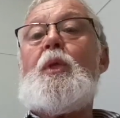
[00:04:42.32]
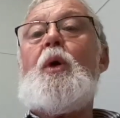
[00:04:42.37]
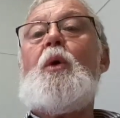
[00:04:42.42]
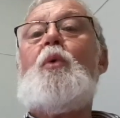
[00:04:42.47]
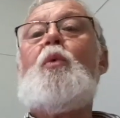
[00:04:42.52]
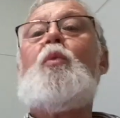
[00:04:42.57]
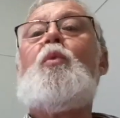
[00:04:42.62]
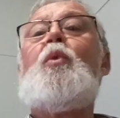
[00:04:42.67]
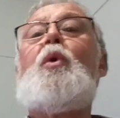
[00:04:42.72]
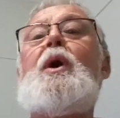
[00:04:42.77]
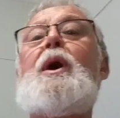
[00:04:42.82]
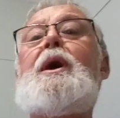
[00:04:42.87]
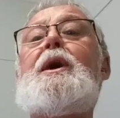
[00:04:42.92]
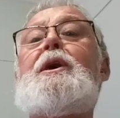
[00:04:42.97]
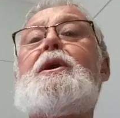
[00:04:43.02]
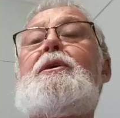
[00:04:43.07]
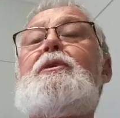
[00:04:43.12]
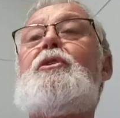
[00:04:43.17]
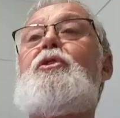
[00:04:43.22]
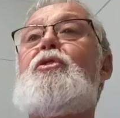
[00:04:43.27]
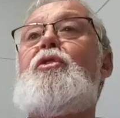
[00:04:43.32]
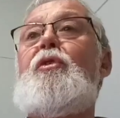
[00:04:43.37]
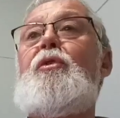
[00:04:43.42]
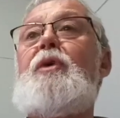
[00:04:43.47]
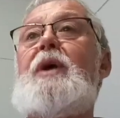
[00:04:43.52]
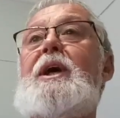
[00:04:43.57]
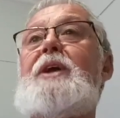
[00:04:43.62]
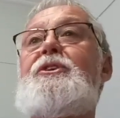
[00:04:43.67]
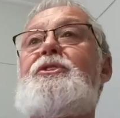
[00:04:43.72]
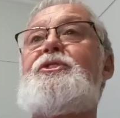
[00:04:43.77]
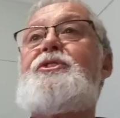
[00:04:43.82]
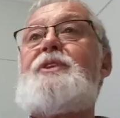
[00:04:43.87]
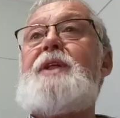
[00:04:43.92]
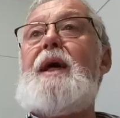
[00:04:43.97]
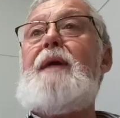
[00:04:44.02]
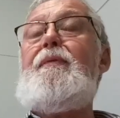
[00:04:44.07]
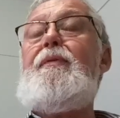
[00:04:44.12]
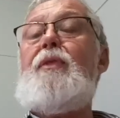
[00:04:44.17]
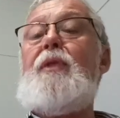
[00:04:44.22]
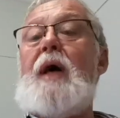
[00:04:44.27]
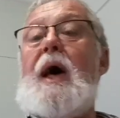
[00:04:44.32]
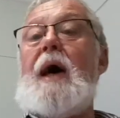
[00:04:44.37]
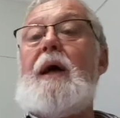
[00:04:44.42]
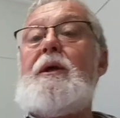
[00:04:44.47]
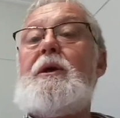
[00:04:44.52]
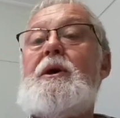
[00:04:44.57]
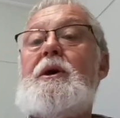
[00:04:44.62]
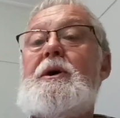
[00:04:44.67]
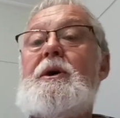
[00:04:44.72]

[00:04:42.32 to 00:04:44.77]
we can extend that